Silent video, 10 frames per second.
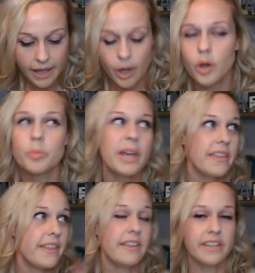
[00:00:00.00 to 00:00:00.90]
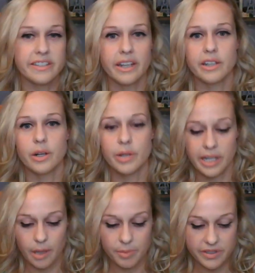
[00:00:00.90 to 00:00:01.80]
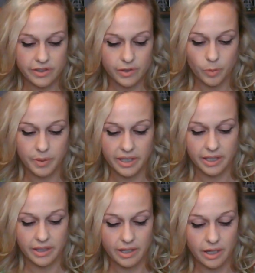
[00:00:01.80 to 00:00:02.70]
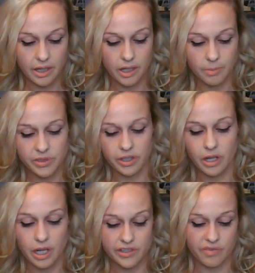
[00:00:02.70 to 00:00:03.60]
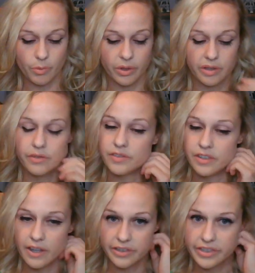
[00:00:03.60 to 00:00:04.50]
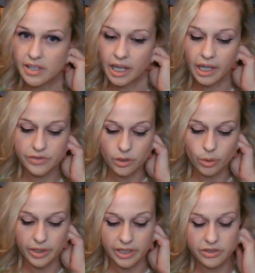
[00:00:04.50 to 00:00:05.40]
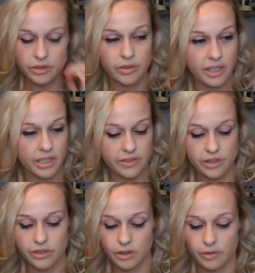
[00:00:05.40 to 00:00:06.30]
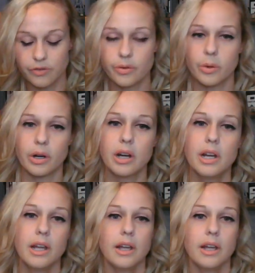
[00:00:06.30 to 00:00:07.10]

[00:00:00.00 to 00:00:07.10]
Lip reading: Oh, but then they say, he kept business open to the cost of more than 50,000 lives, according to the Institute for